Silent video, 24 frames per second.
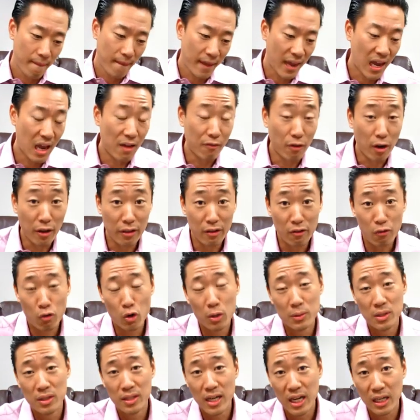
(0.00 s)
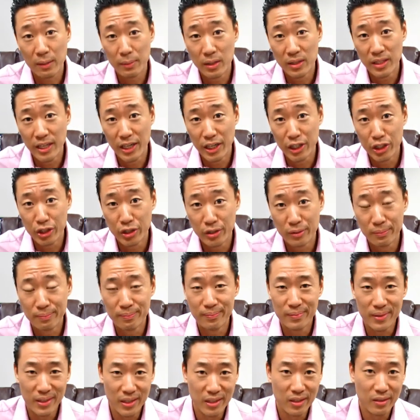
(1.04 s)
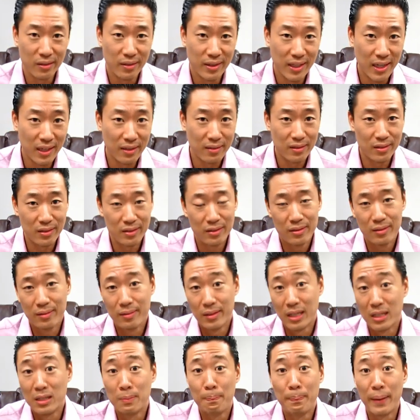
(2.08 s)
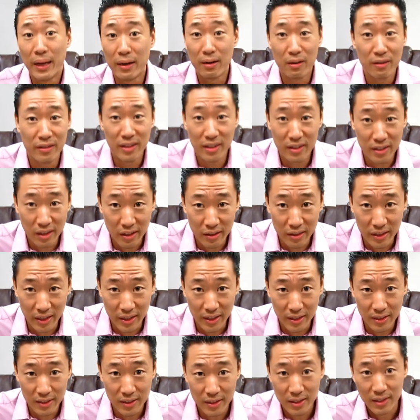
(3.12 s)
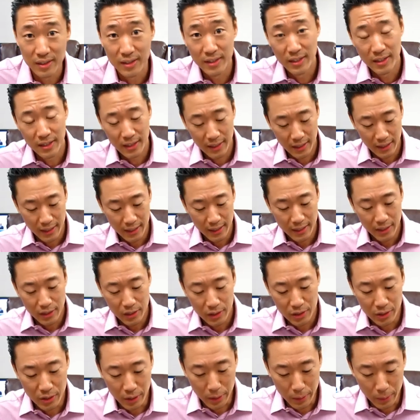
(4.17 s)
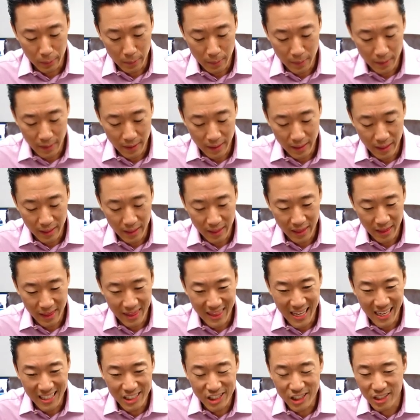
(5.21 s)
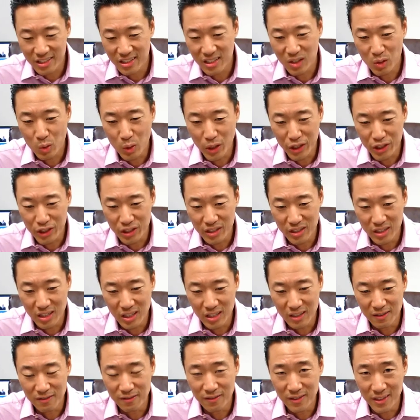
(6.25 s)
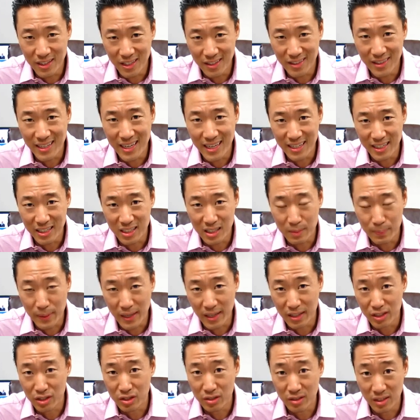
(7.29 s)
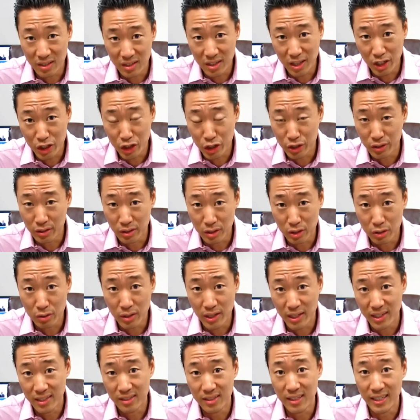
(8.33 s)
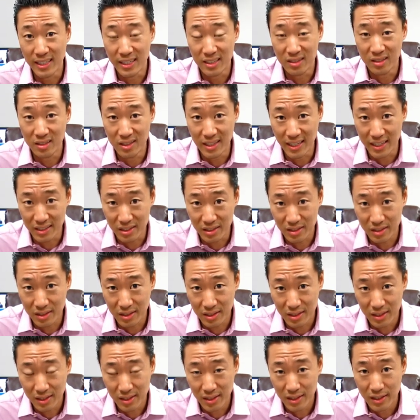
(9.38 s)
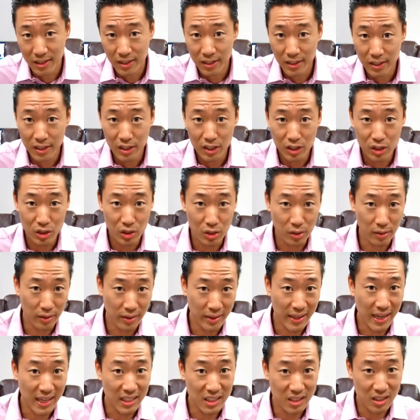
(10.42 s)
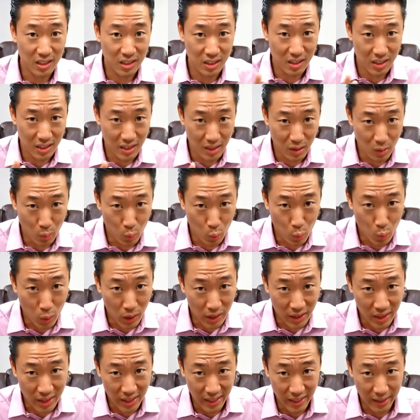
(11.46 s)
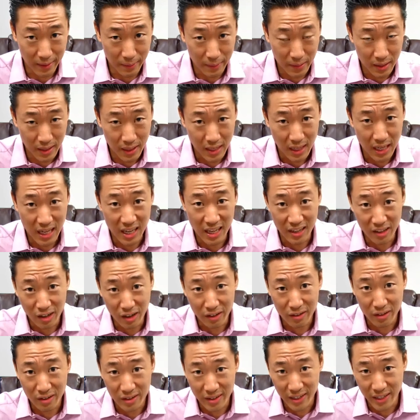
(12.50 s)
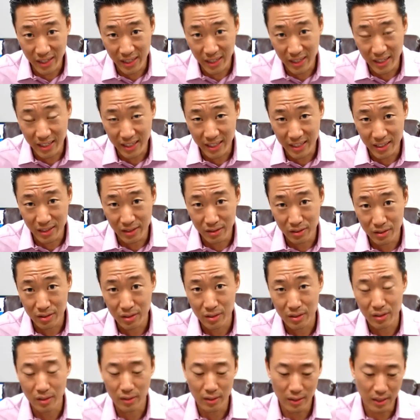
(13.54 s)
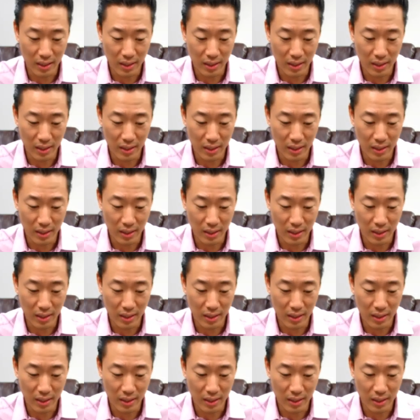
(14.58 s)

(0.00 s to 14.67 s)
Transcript: have other forms of documentation, you know, that's that's better than nothing. So that's just a question of did that expense deduction or credit exist? So that's one thing. Another thing is